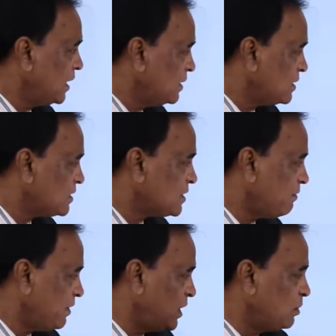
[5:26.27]
This is a
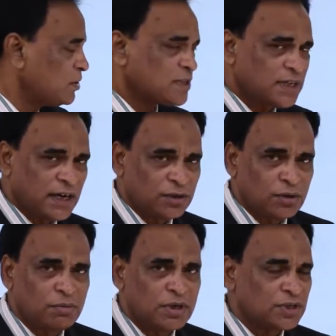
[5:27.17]
very good site
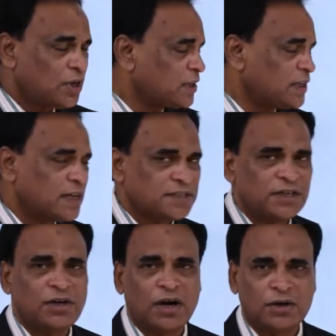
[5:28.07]

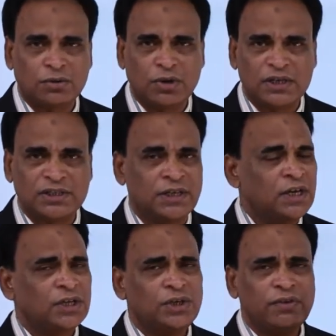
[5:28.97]
robots.txt.org.
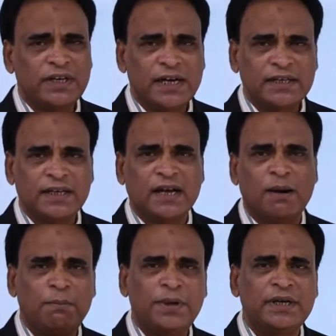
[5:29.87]
You will get the
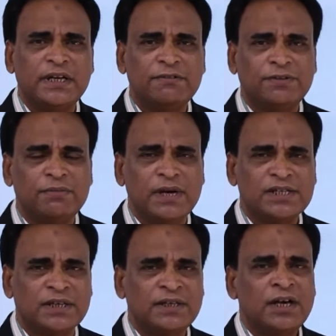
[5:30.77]
complete
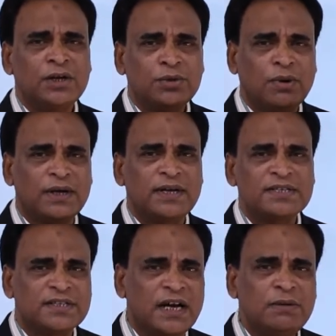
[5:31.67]
information to
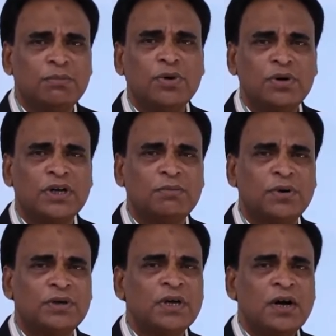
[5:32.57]
understand more
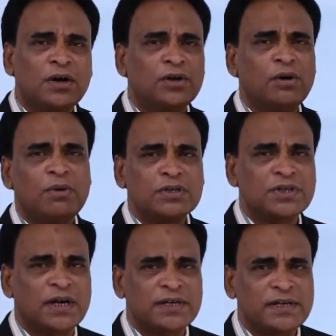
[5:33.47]
about
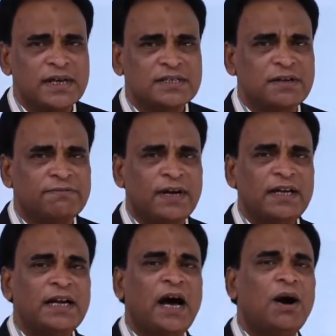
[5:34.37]
robots.txt file
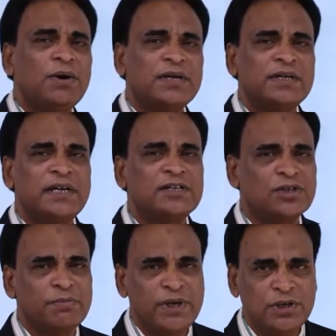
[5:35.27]
and how it needs
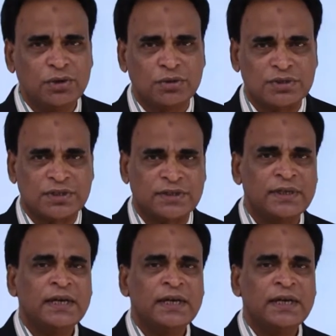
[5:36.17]
to be used.